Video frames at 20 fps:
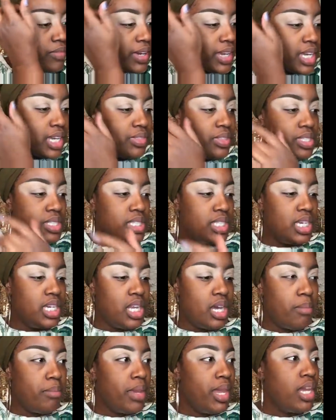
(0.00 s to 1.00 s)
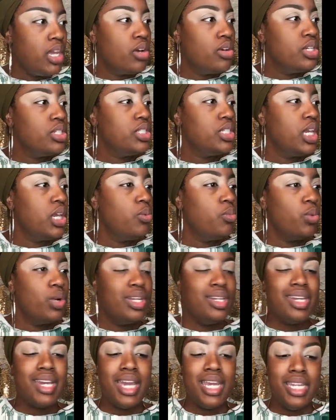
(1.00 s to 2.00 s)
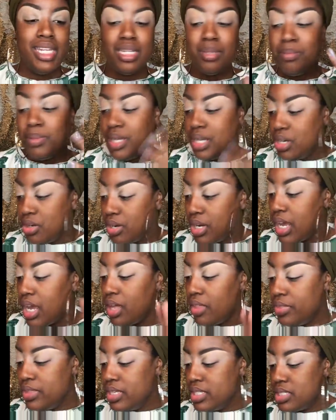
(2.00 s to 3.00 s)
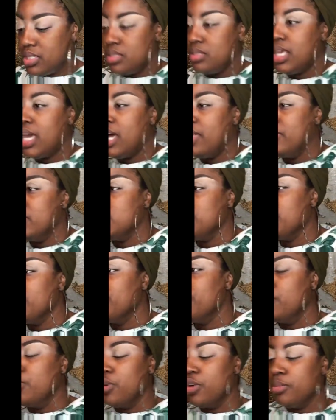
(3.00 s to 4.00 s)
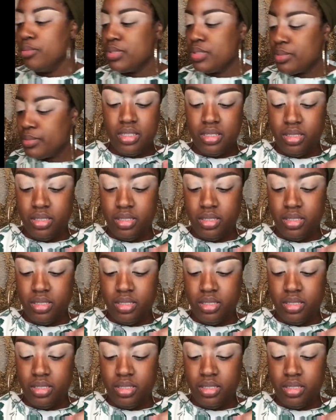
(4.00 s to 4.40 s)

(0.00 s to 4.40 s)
I get this again, I may go to shade 190 depending on how this performs.